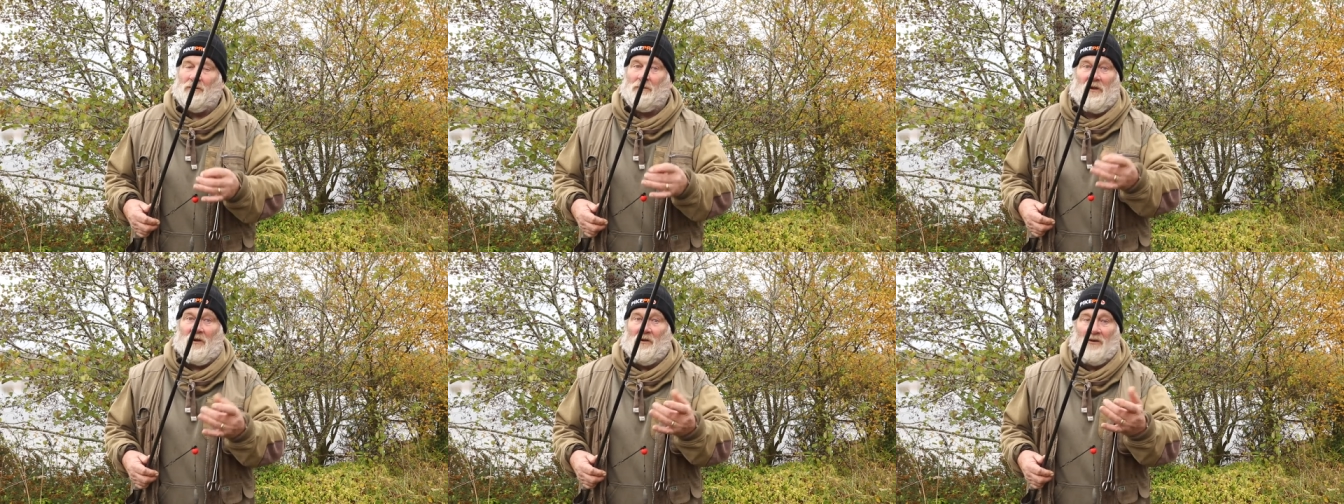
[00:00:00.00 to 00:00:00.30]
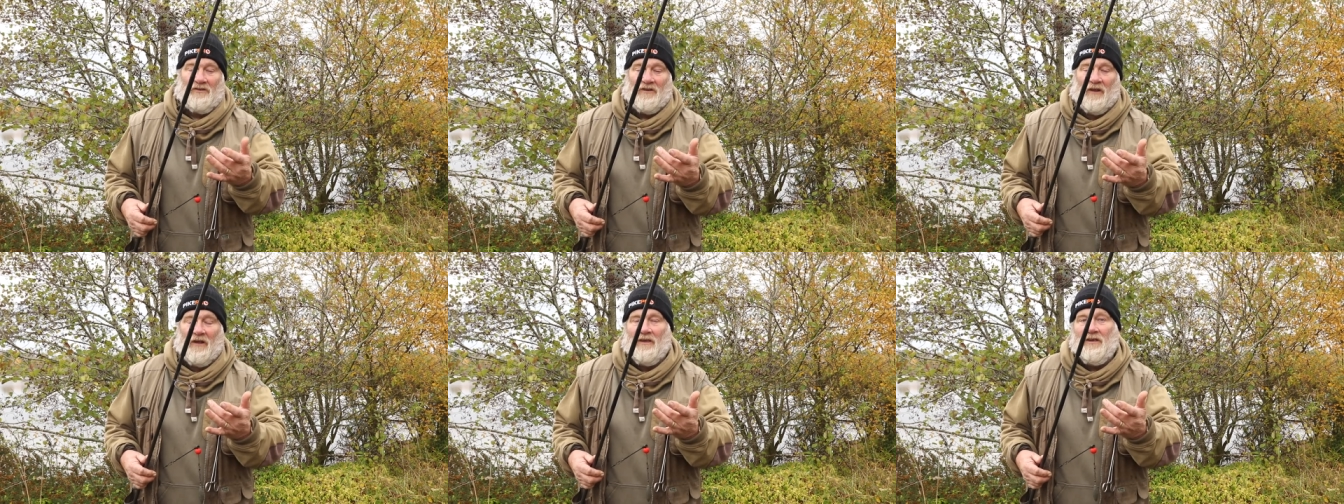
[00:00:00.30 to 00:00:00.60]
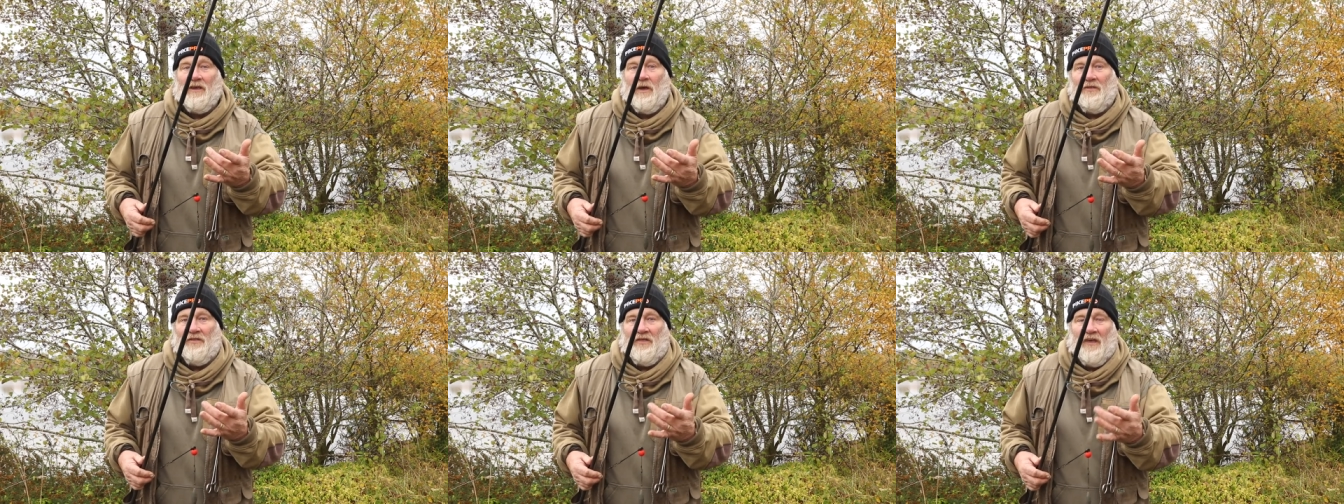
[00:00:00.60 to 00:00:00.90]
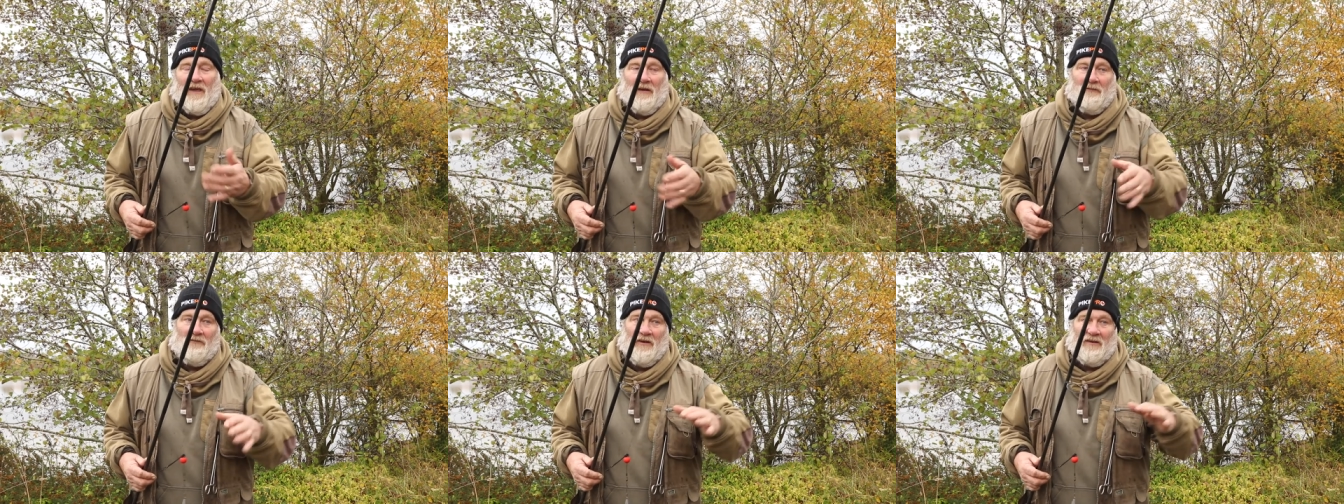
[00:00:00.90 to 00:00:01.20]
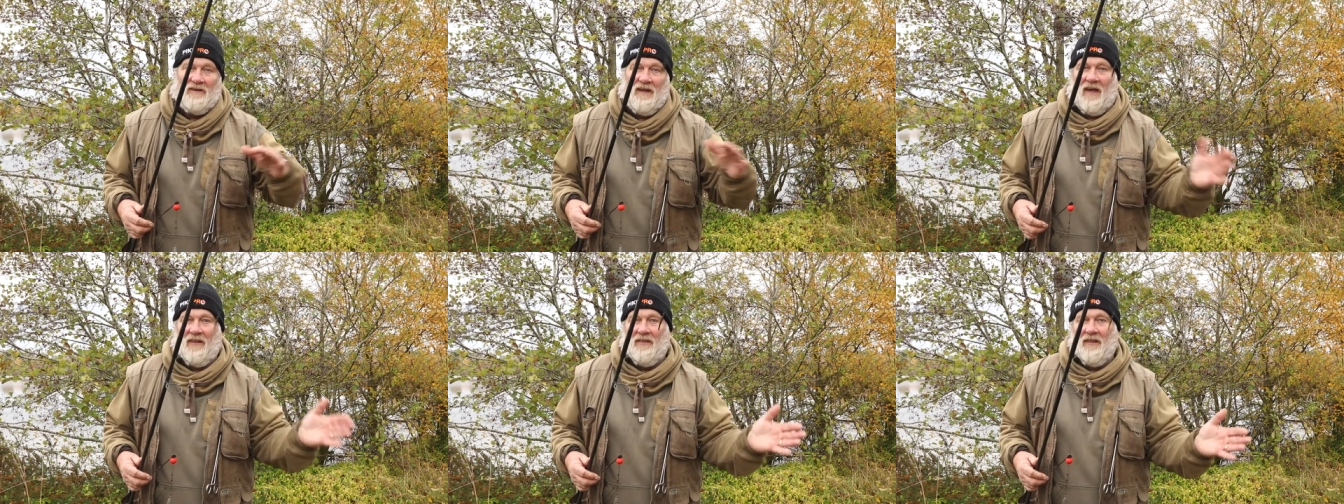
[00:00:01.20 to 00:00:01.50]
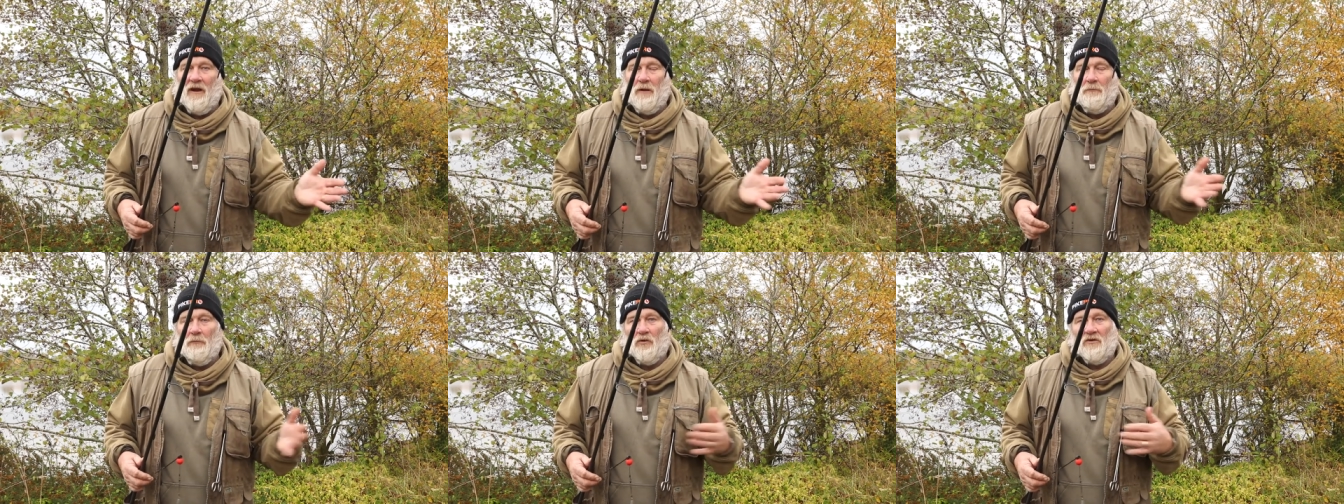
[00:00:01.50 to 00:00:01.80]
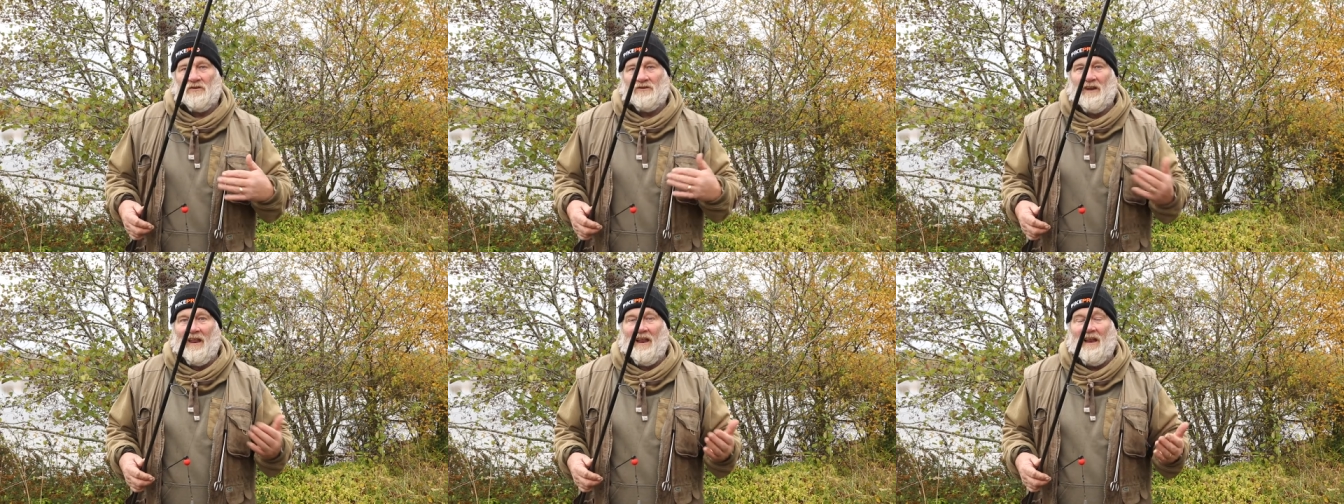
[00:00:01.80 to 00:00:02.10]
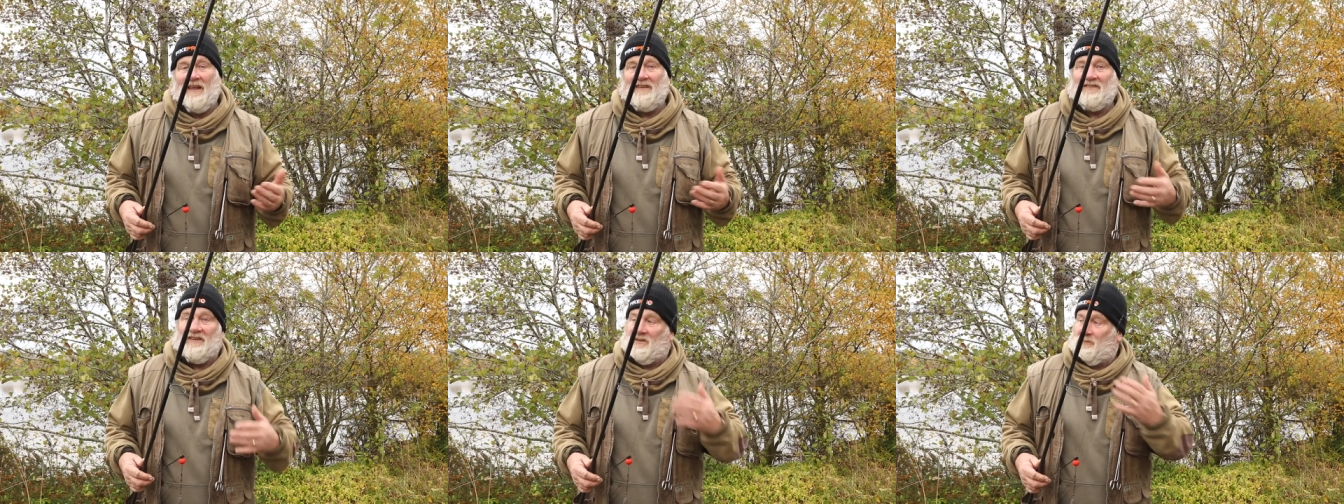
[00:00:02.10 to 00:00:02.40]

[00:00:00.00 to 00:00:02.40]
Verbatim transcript: because you think if you're down there amongst lilies,